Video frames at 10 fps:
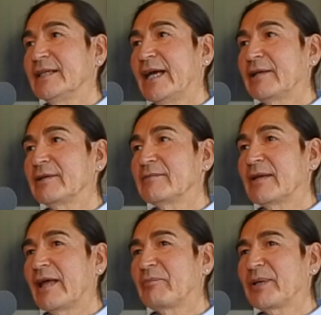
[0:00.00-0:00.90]

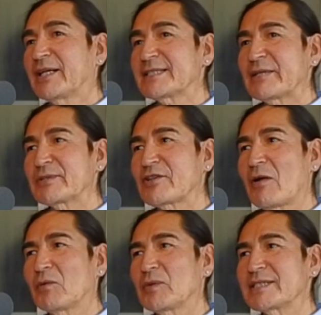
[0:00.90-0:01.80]
And because I was
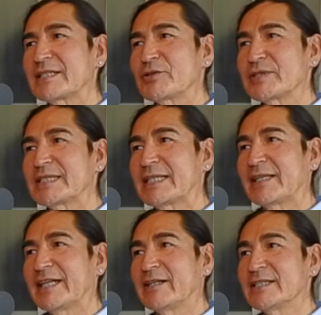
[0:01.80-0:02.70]
always interested in
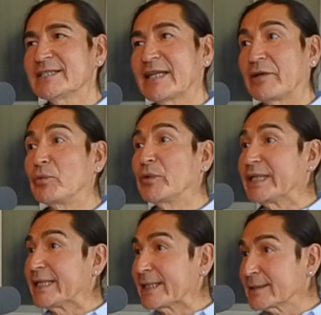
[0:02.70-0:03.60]
the arts and
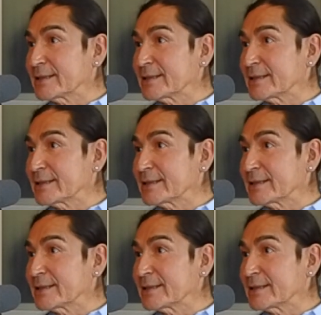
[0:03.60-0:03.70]
reading,